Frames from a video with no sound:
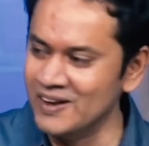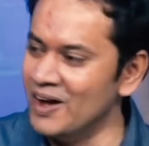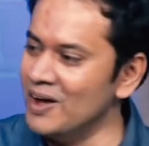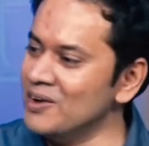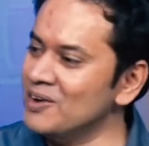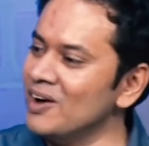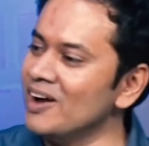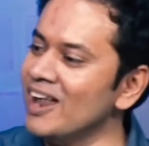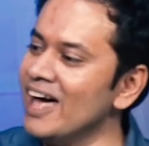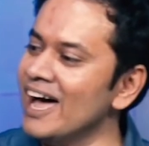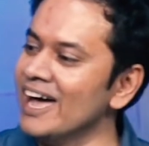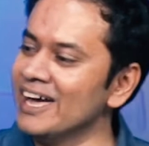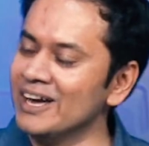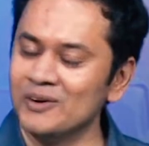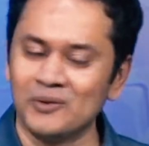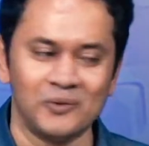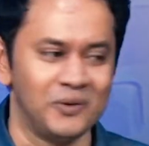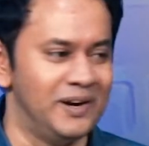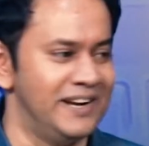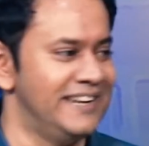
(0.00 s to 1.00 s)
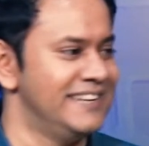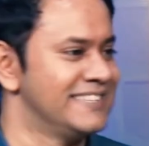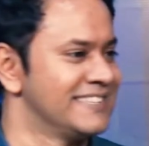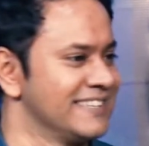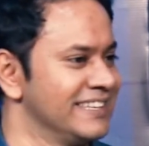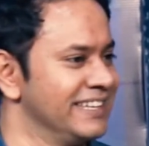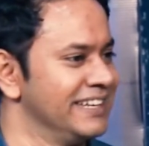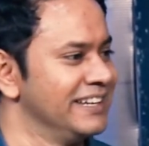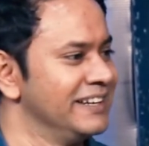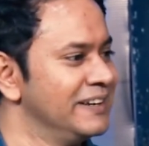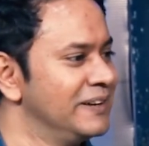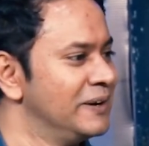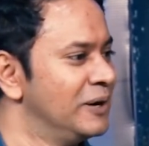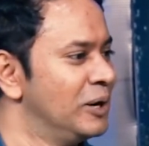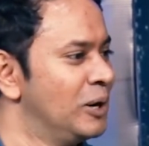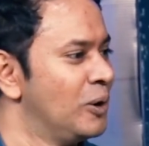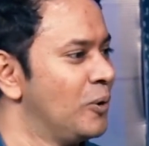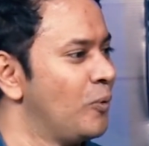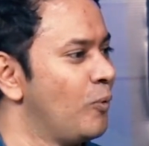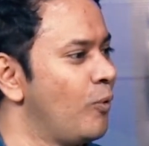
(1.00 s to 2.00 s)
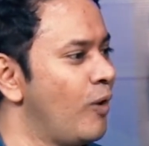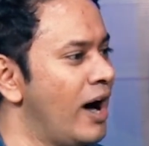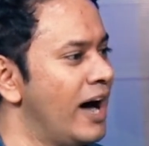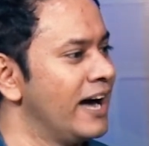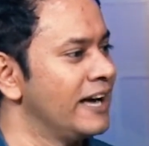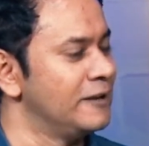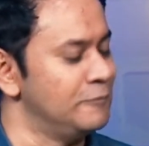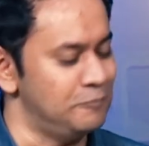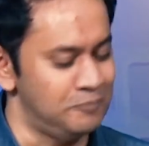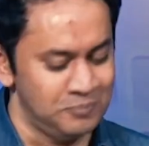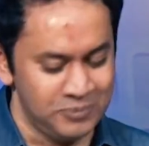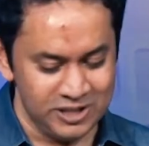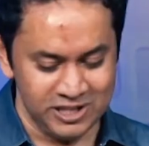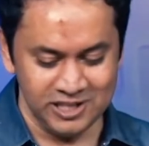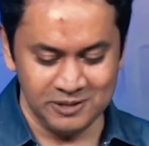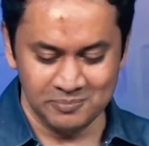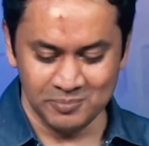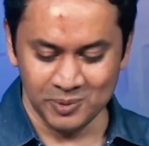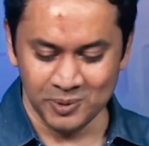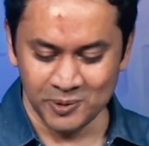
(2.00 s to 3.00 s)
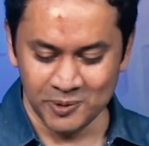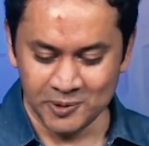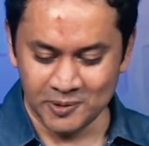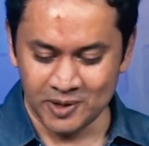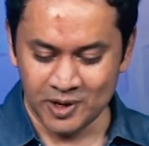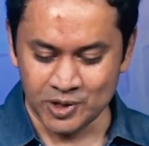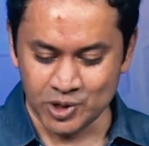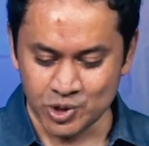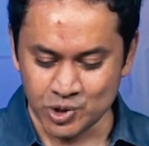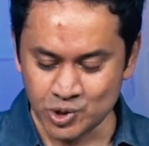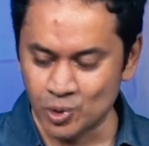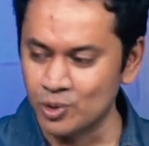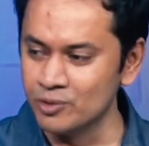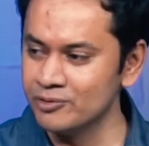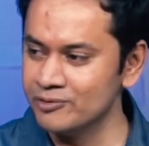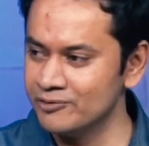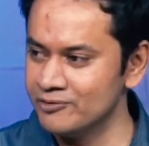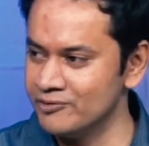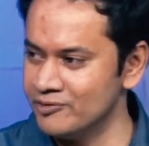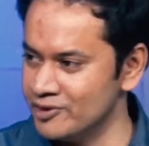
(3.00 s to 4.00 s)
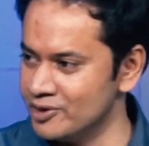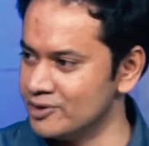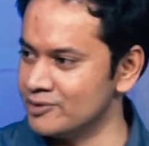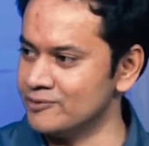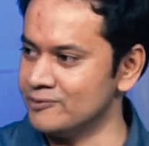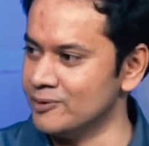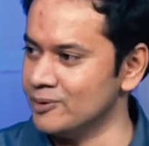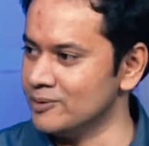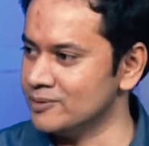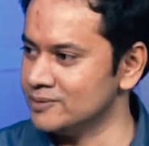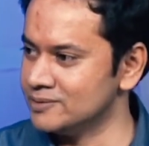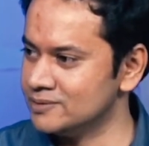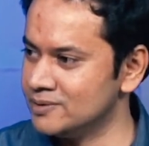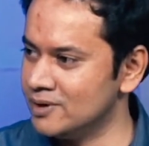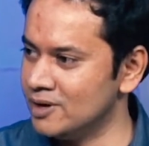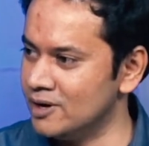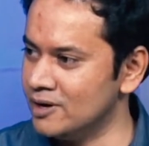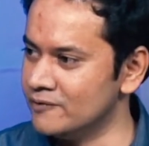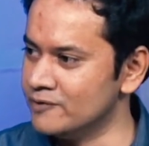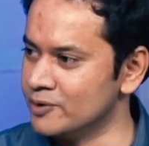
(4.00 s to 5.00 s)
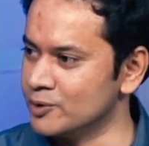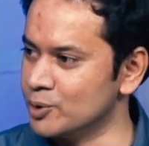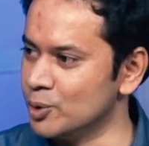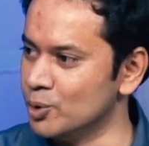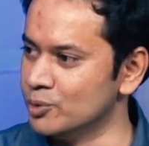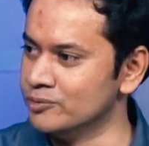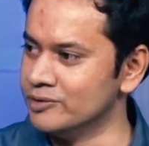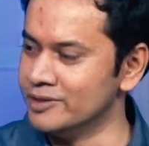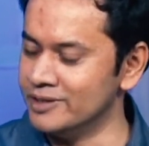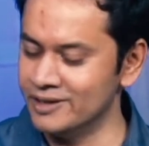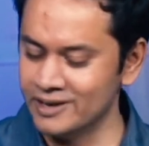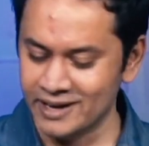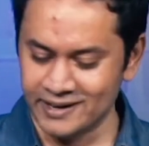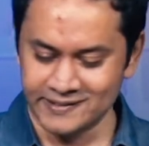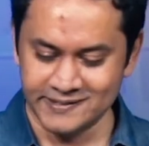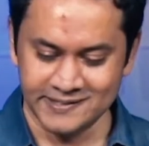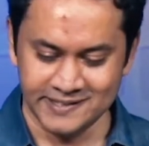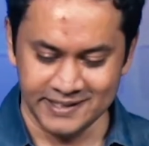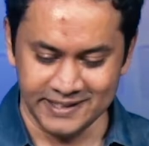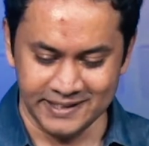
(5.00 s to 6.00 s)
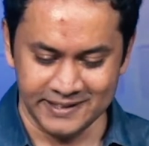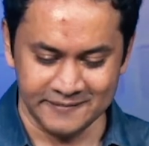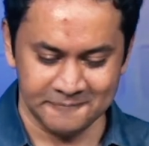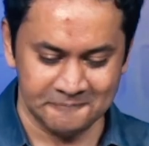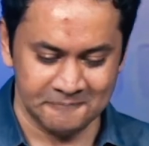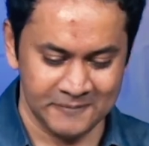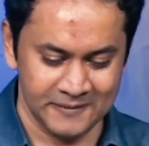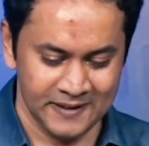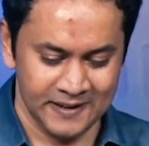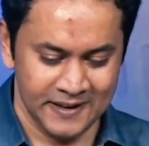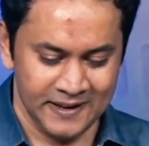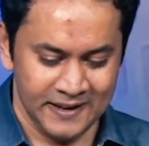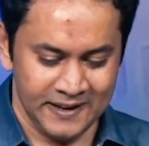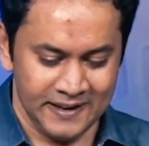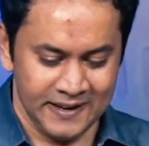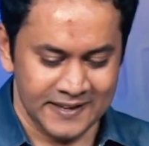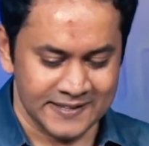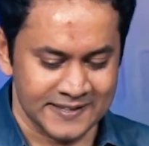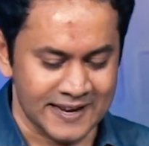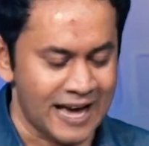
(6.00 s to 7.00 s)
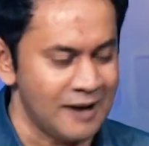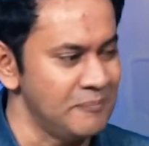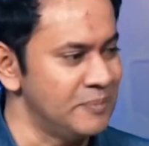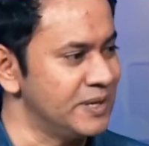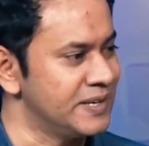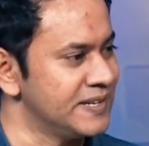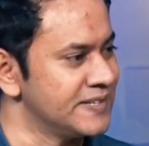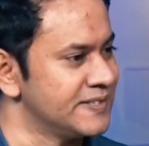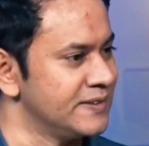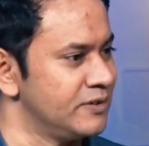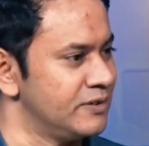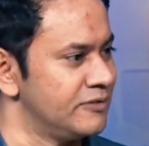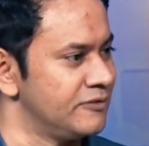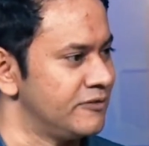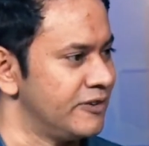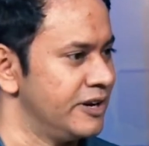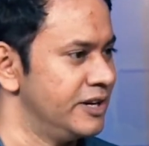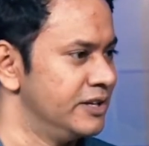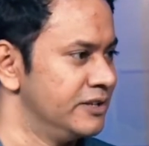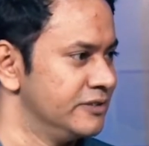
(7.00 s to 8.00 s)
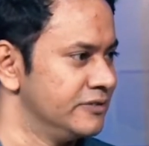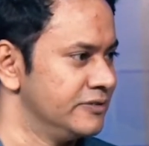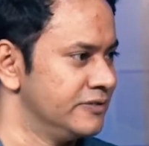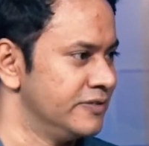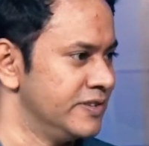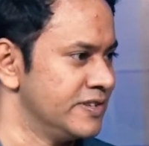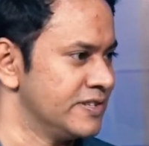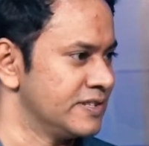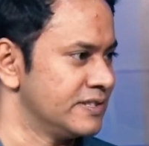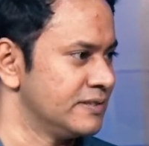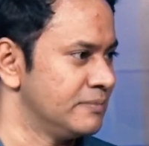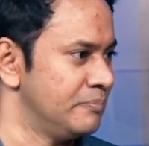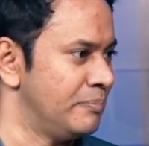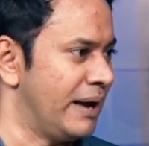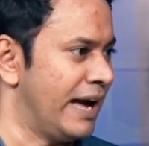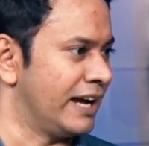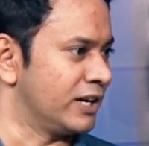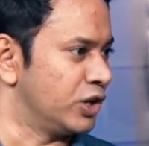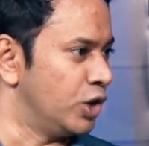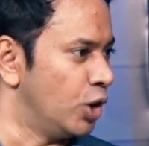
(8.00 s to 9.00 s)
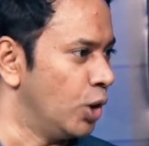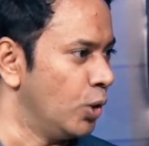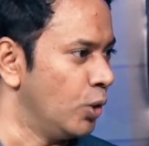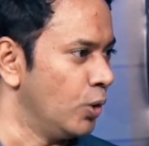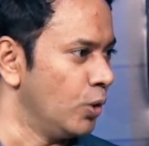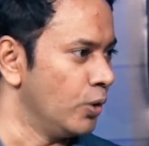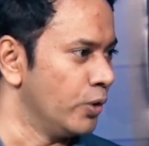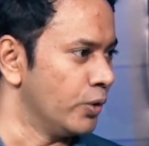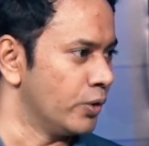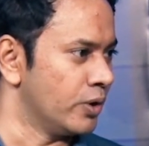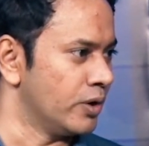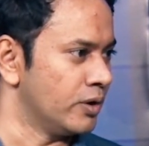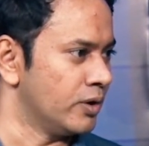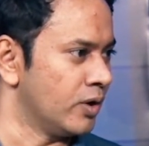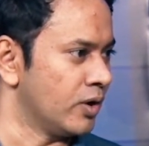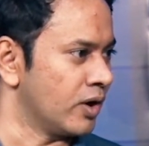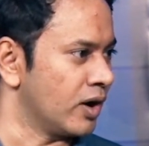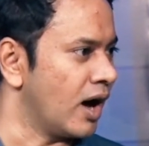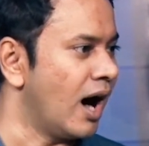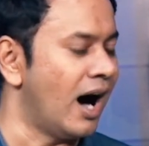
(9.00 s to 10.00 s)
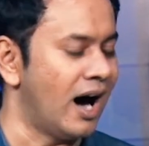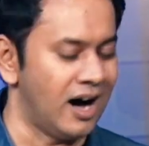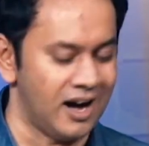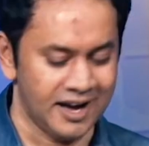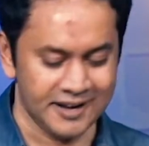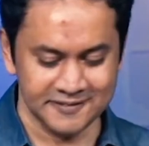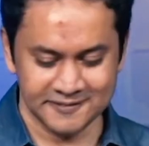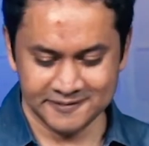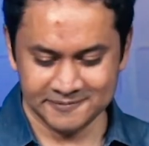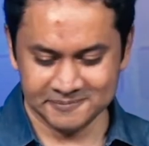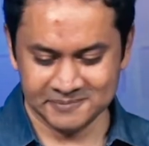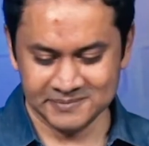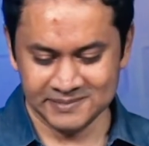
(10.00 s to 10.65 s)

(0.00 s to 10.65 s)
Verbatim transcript: underlying reason why people are so fearful of the COVID 19 is not because they're afraid of this bad cold or, or a cough